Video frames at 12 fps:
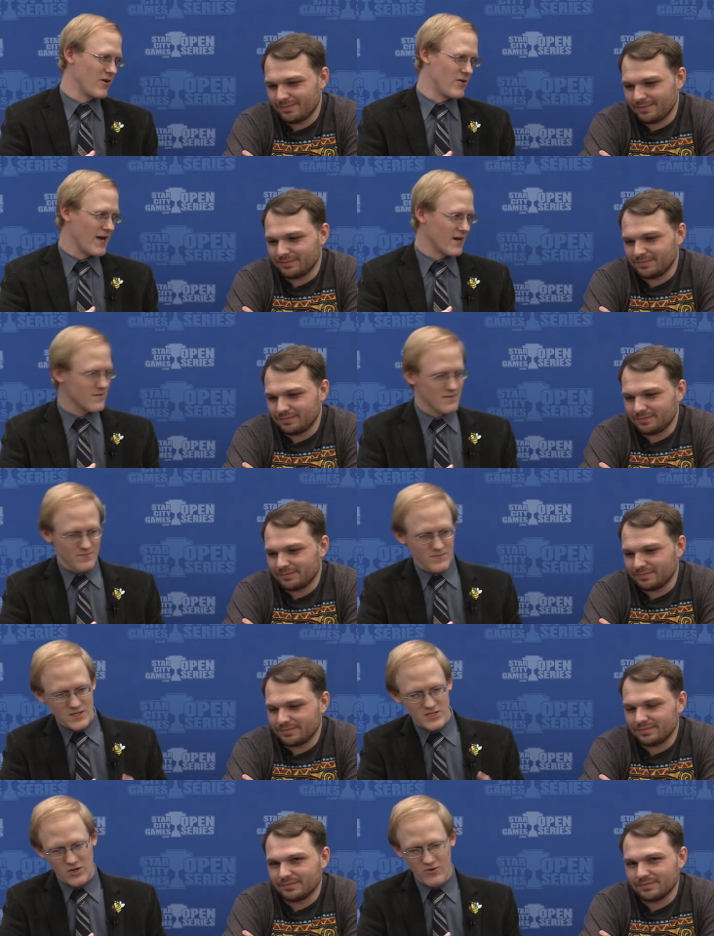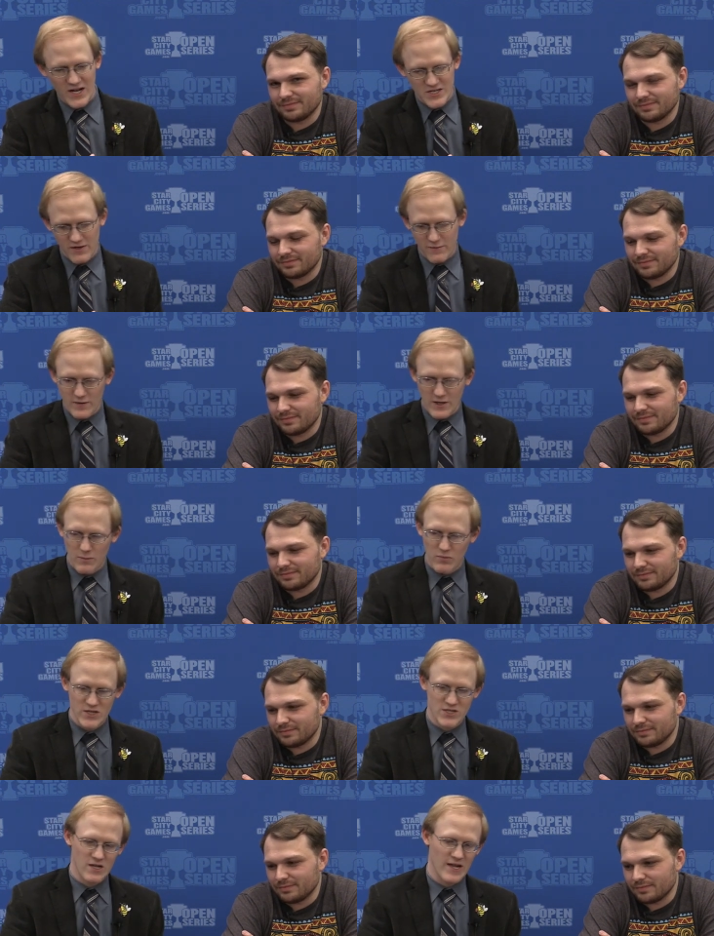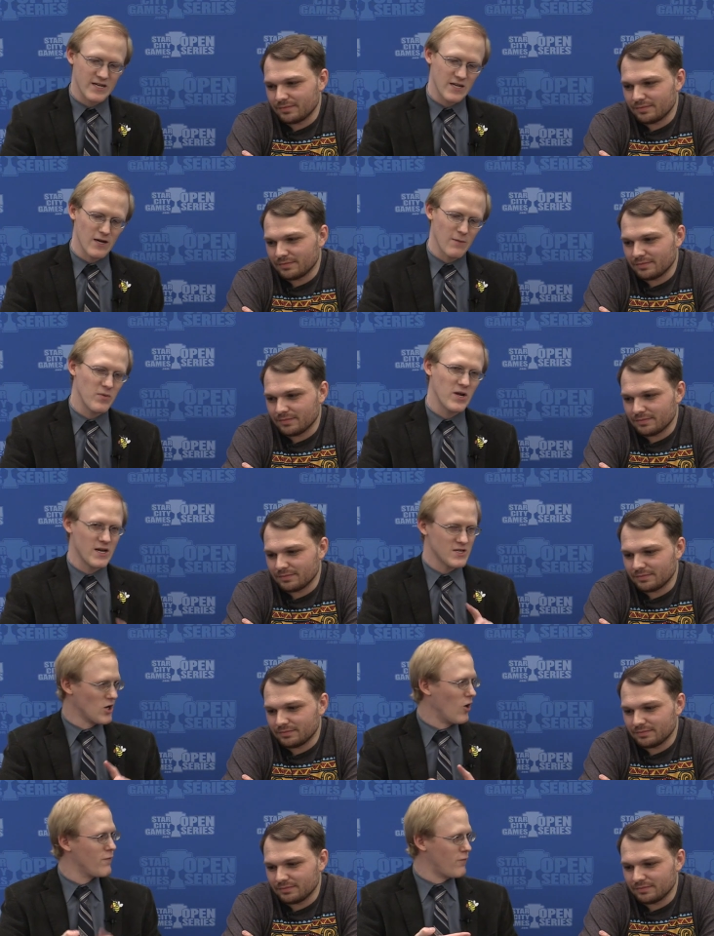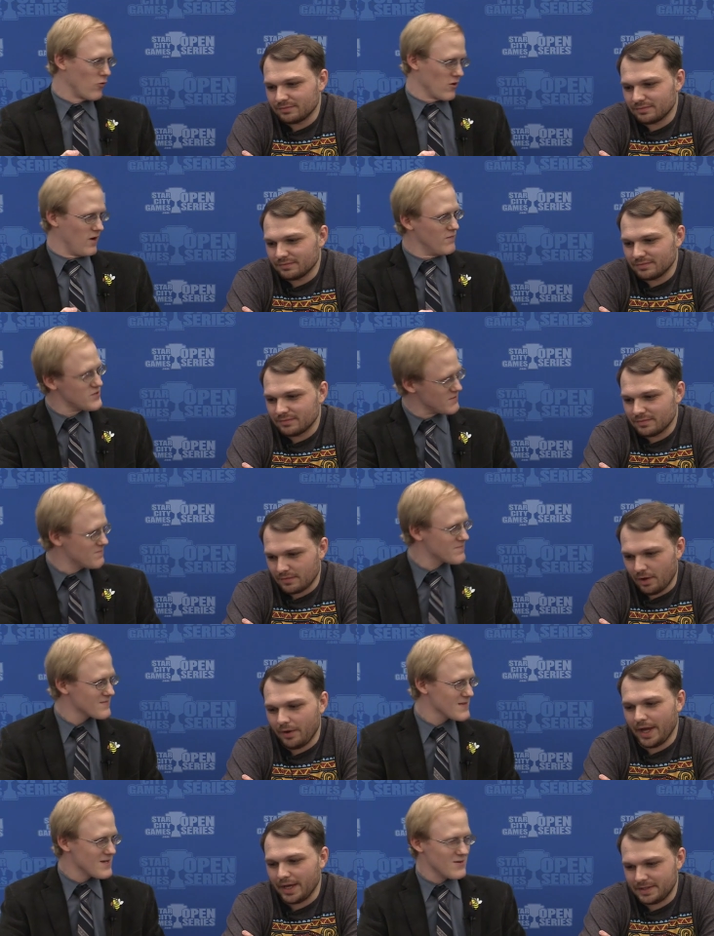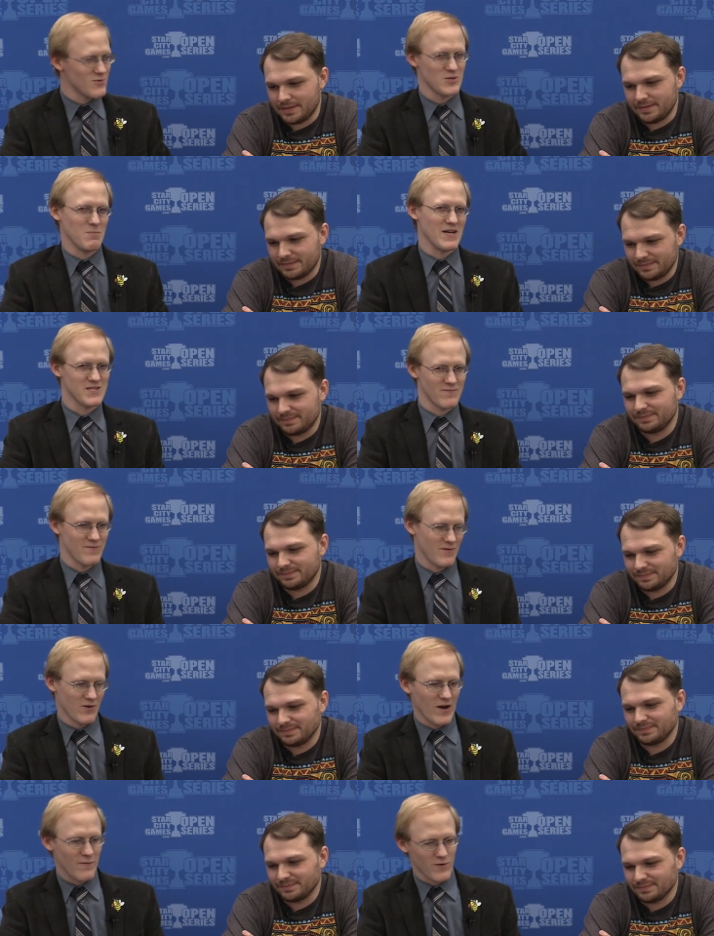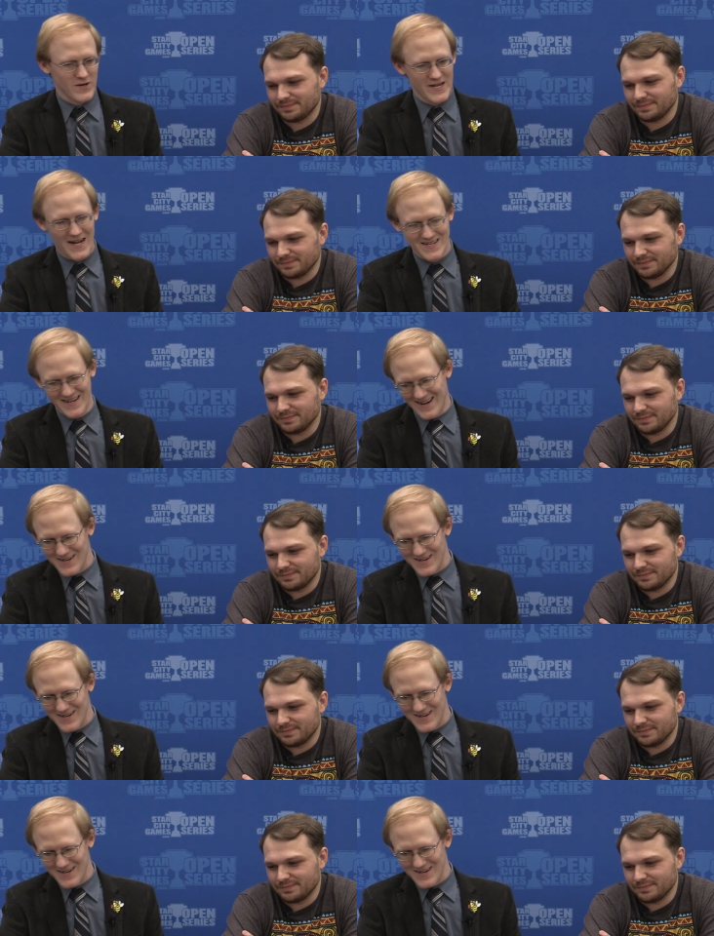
Speaker 1: your deck. It's aggressive, plays collected company, and it's all four ofs. Oh yeah. Which makes it great for a deck tech.